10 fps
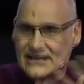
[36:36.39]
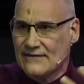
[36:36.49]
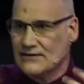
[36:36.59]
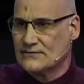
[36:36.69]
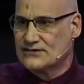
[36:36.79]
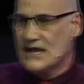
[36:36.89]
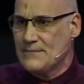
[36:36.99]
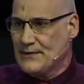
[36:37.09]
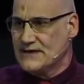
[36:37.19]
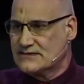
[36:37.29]
a deep
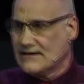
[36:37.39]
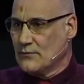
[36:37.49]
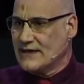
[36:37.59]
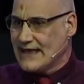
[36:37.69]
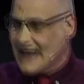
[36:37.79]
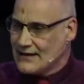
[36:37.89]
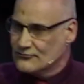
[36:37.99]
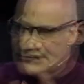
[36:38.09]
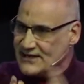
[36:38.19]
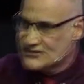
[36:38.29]
intervention. We can't
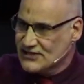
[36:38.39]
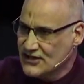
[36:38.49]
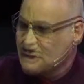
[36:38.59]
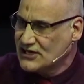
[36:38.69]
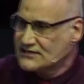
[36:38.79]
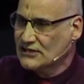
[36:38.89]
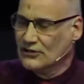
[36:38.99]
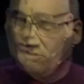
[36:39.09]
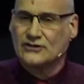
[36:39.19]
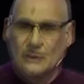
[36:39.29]
research it and
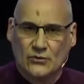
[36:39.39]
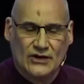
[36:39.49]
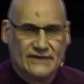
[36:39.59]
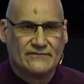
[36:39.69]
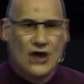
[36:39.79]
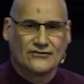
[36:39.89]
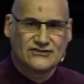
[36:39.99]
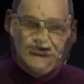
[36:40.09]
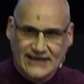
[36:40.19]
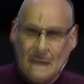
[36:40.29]
look at the Word of God
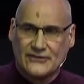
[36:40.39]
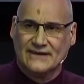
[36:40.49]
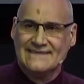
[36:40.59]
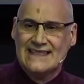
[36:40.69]
together,